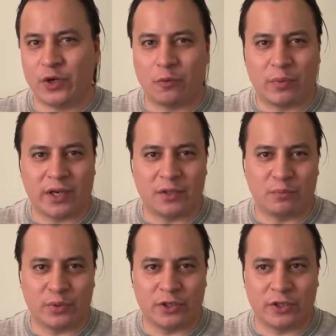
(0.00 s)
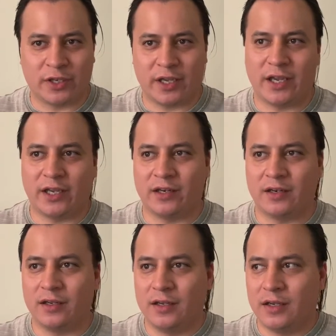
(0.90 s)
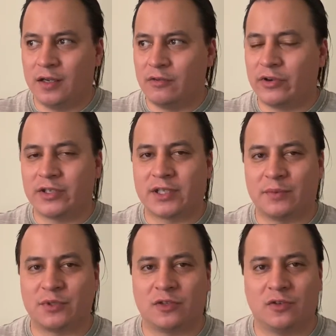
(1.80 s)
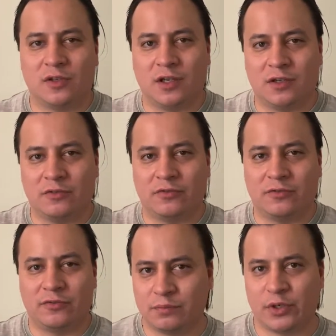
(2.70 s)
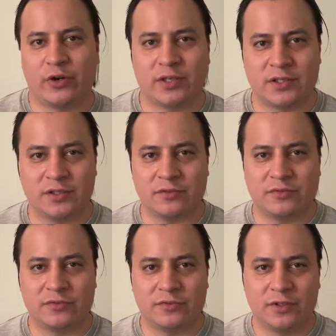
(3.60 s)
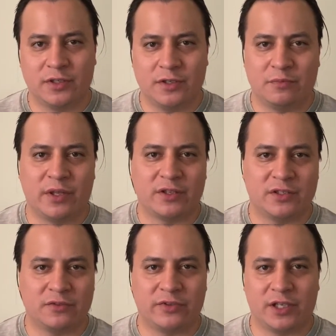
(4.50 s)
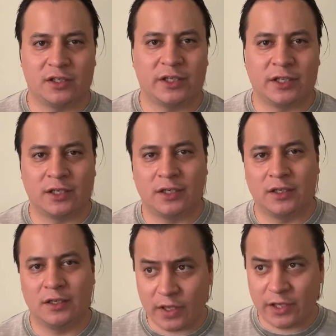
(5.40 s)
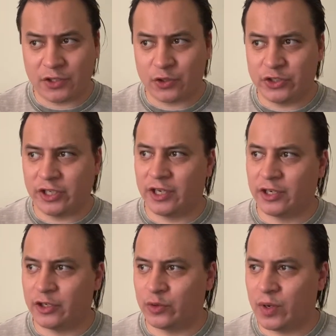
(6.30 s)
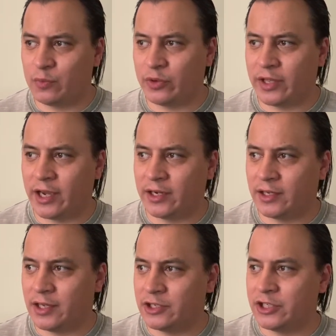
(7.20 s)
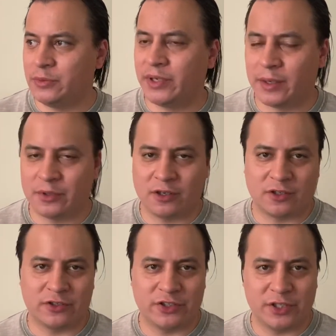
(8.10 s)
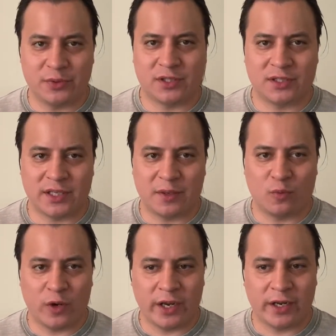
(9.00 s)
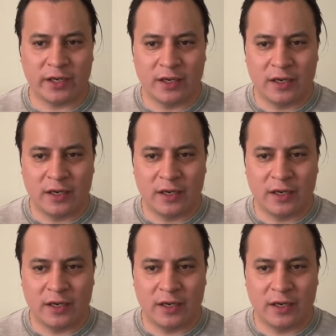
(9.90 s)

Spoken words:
by the book and very skeptical of progressive methods of healing. And so she kind of grew up with that, and then she became a doctor, and she was the same way.